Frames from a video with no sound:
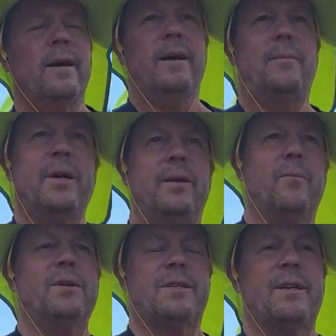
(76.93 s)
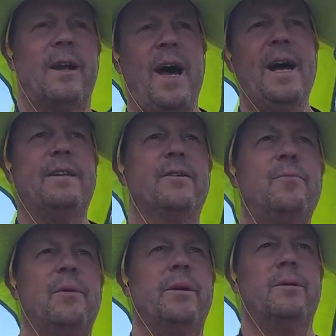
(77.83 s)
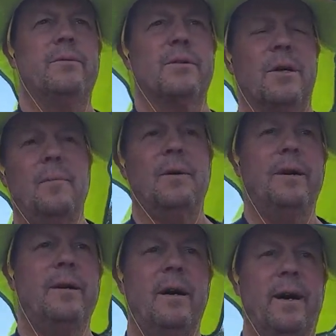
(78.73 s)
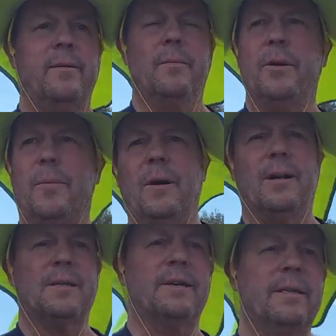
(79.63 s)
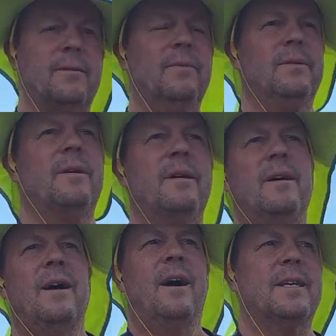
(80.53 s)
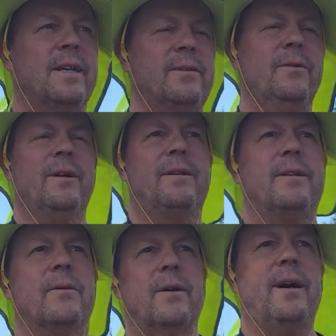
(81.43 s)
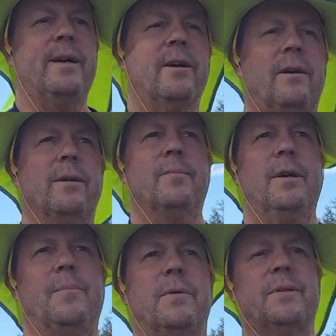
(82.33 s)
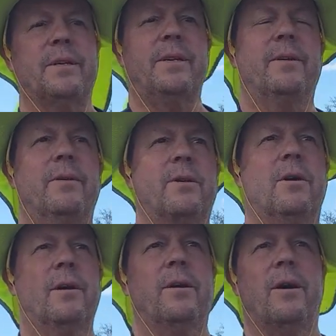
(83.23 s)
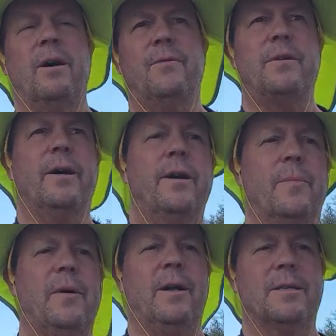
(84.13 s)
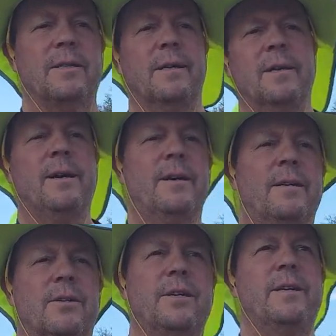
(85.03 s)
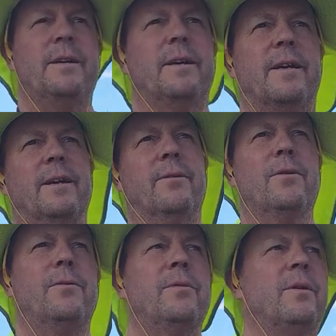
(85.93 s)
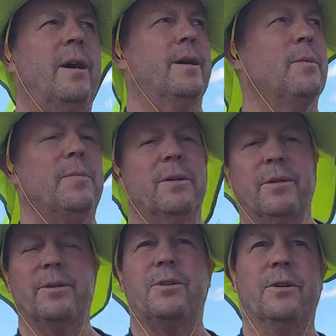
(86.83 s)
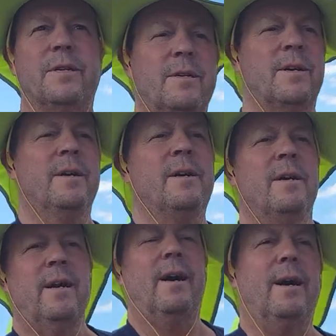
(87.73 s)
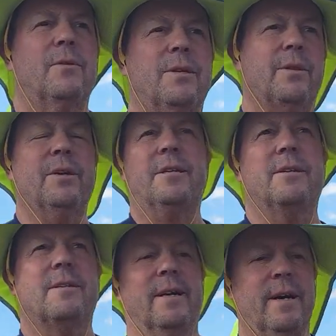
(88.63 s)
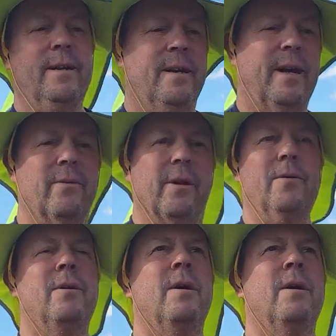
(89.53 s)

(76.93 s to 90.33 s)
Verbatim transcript: I mean, it wasn't active, but it was on my automobile policy. I said, well, because I knew I, you know, I called them up to get her car off of the auto policy because she needed to get her own automobile insurance, uh, which I think she's done. I don't know.